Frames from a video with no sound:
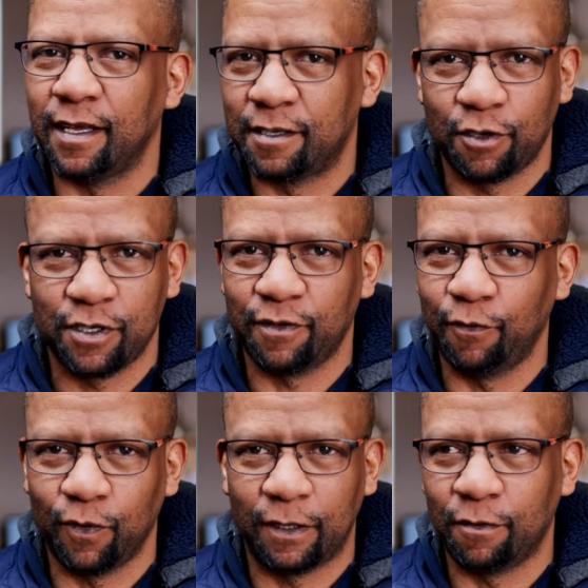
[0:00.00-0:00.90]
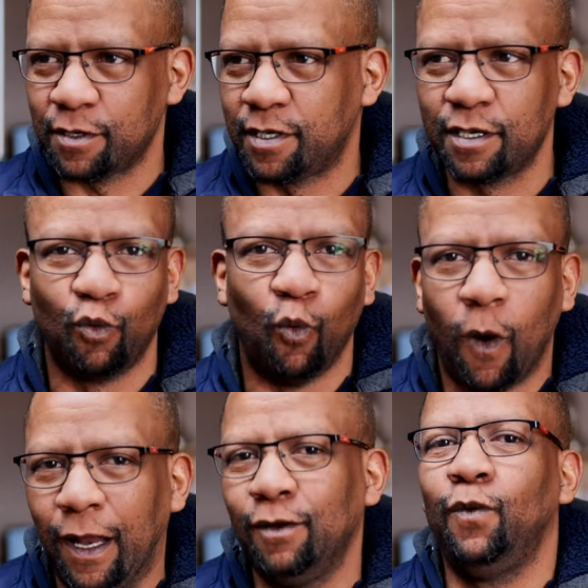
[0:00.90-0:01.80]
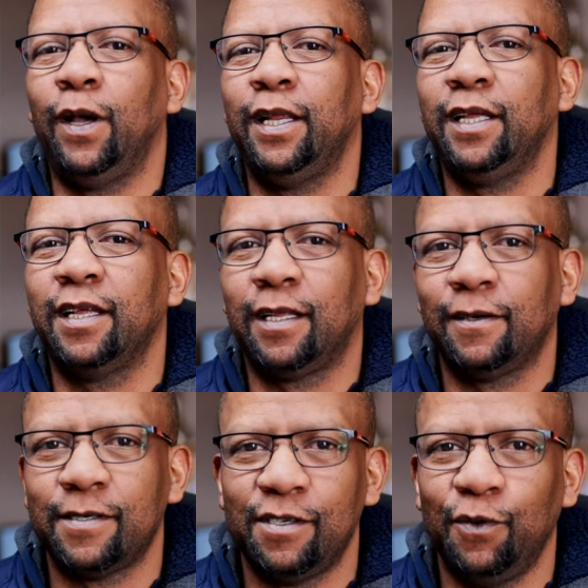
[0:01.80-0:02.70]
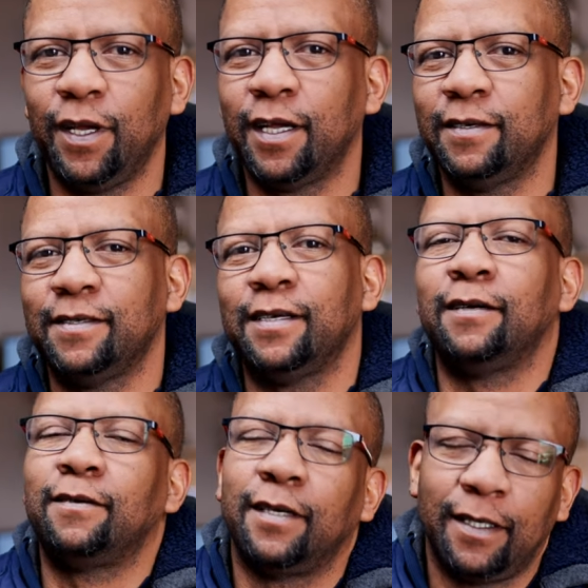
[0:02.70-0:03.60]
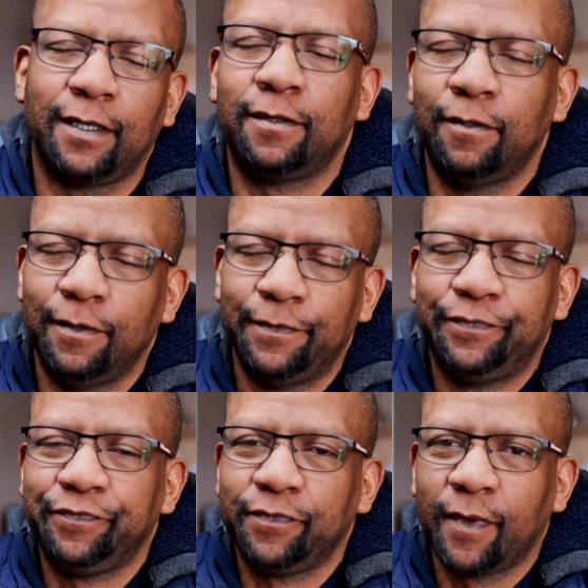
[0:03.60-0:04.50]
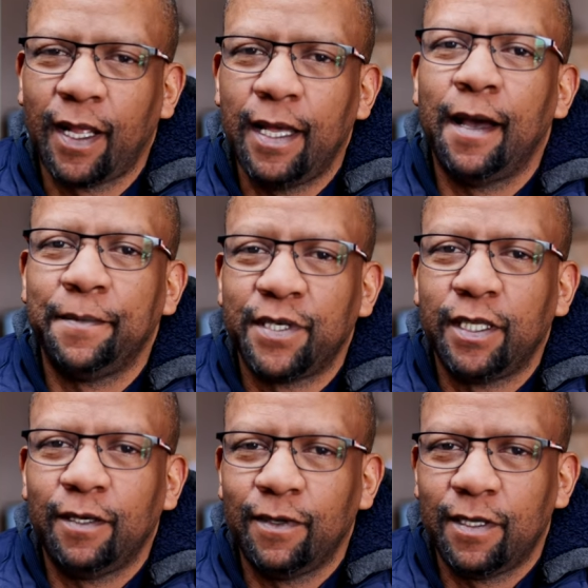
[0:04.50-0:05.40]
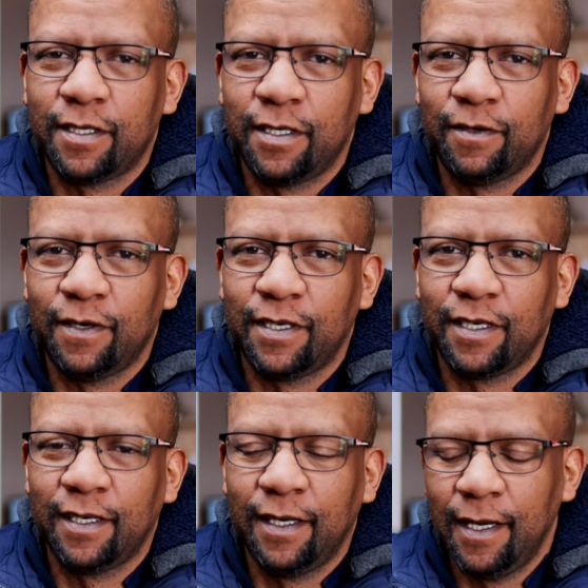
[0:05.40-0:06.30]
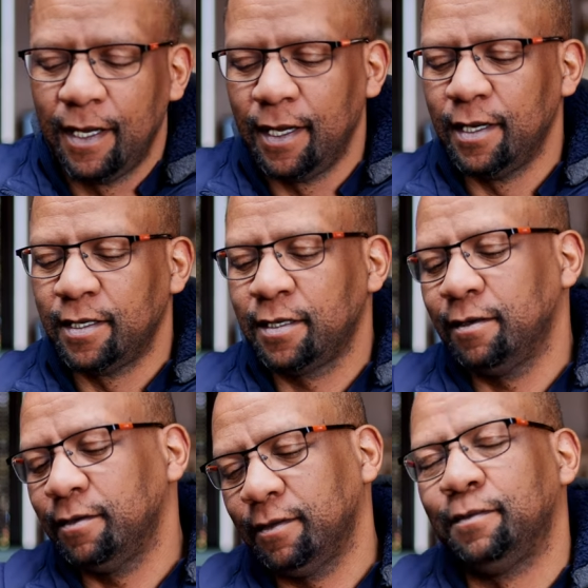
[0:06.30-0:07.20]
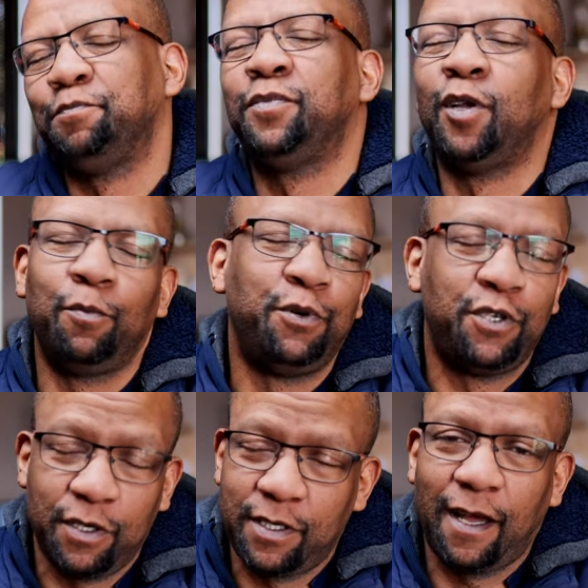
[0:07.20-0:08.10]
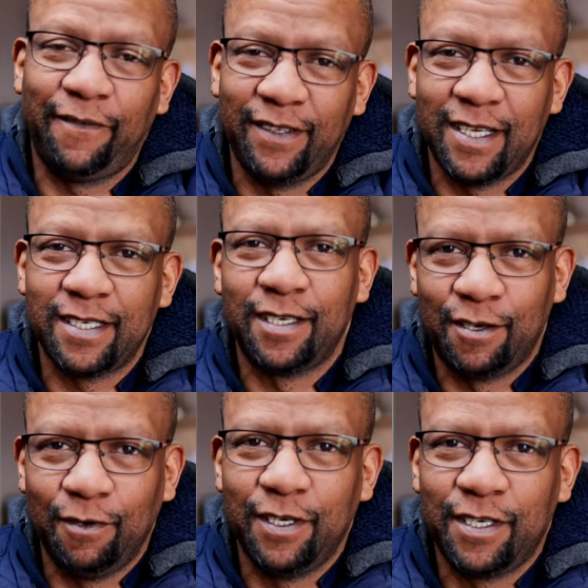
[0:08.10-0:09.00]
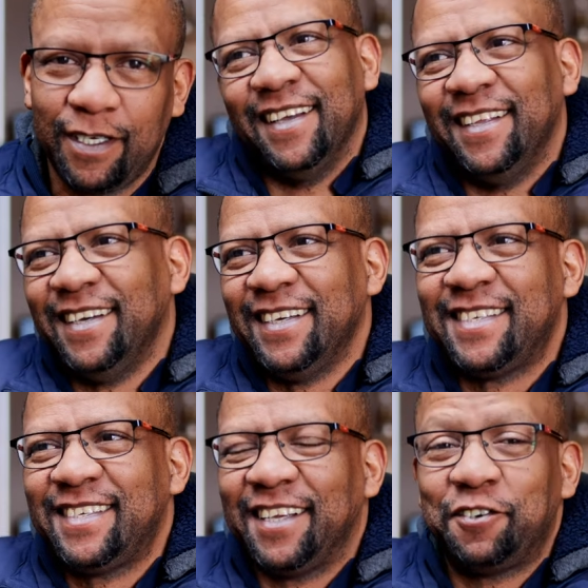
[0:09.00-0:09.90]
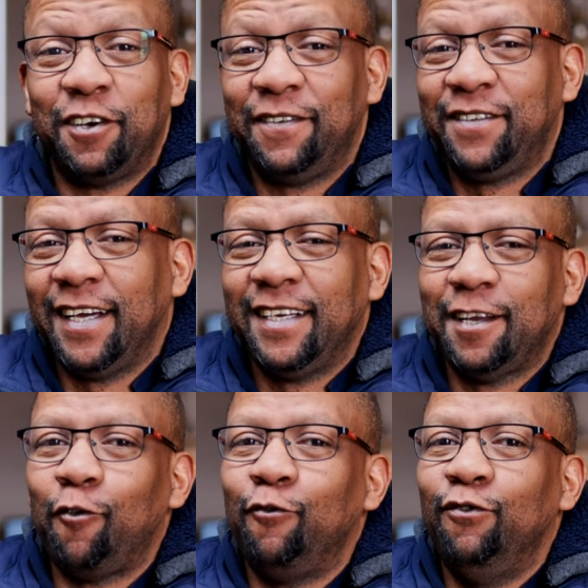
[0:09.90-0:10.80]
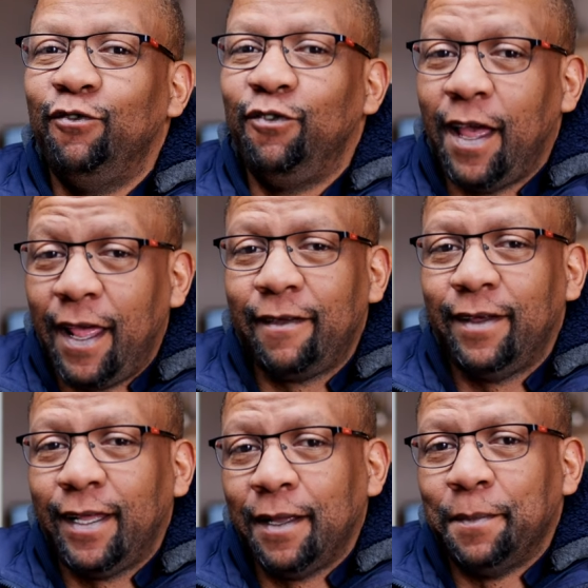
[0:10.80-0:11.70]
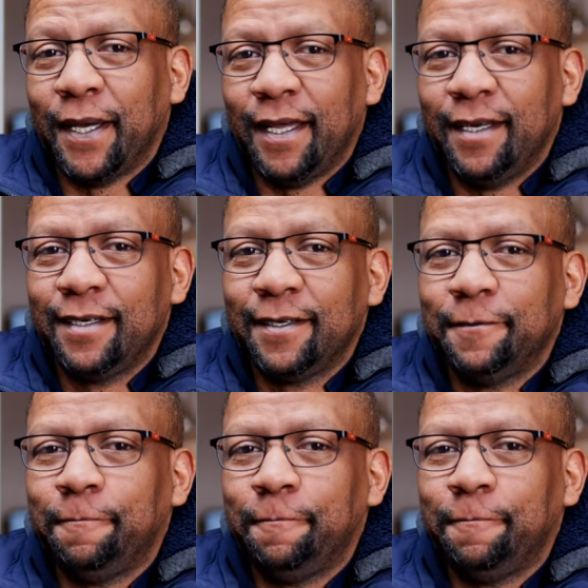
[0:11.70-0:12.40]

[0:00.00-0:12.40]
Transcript: It was a, it was this one wedding that I was doing, and I was like, okay, cool. Yeah, I'm sitting with the situation. So don't put yourself in that situation. This it could have turned out very, very bad.